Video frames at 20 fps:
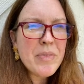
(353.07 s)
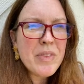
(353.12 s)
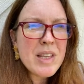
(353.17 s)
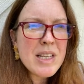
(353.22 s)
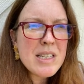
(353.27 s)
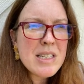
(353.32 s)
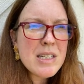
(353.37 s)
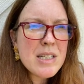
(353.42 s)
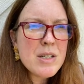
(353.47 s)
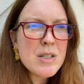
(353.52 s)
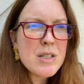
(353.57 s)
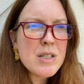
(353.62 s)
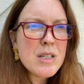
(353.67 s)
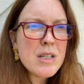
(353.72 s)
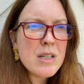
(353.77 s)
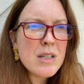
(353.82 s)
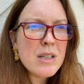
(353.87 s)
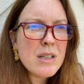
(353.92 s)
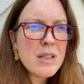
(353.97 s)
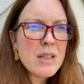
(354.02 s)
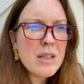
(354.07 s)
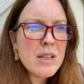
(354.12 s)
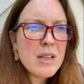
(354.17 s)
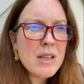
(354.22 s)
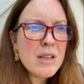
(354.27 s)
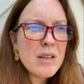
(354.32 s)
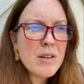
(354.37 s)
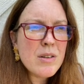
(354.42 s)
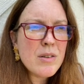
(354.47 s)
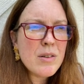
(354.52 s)
this is
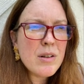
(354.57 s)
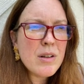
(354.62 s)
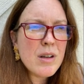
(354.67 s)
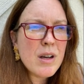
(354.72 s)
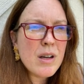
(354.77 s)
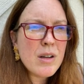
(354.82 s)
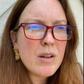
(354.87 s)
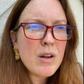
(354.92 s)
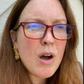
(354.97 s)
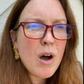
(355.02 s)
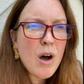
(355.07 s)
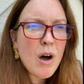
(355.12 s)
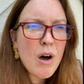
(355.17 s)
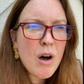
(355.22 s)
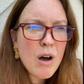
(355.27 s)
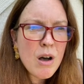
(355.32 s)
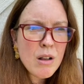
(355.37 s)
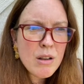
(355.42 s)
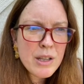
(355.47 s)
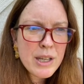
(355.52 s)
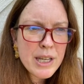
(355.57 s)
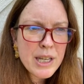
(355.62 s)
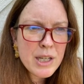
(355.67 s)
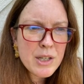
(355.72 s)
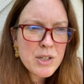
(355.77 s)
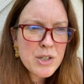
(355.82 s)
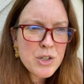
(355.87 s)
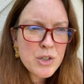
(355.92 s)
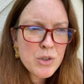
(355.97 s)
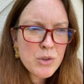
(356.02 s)
a
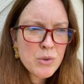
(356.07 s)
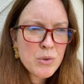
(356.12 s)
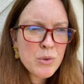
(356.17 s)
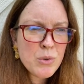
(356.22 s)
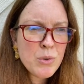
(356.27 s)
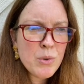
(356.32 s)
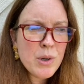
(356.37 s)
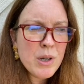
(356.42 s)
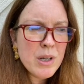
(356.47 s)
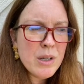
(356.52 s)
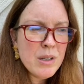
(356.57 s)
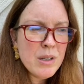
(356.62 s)
calling to